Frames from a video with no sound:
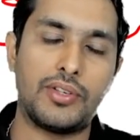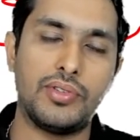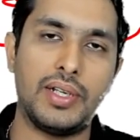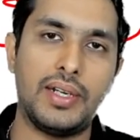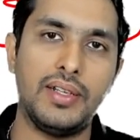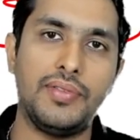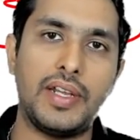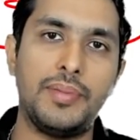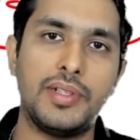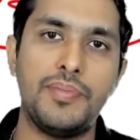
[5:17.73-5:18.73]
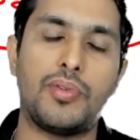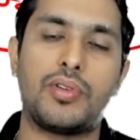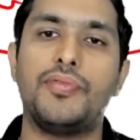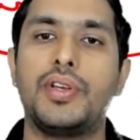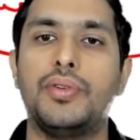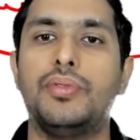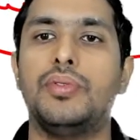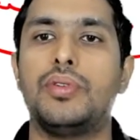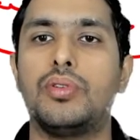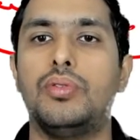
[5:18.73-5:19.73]
So it is very much important for you
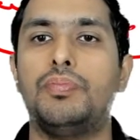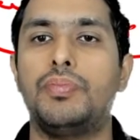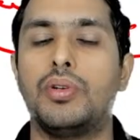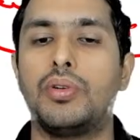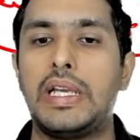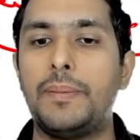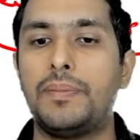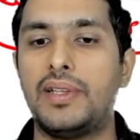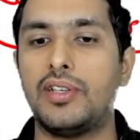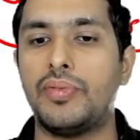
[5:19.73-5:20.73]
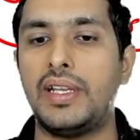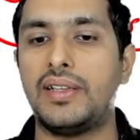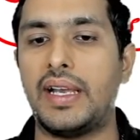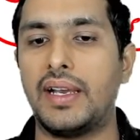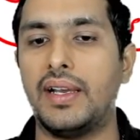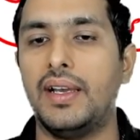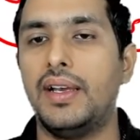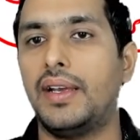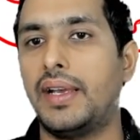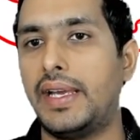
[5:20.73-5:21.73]
to keep this very thing
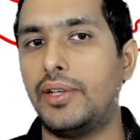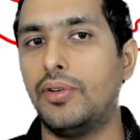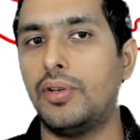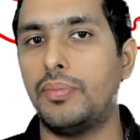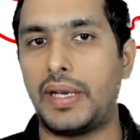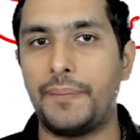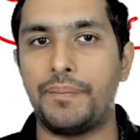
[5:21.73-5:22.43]
in your mind.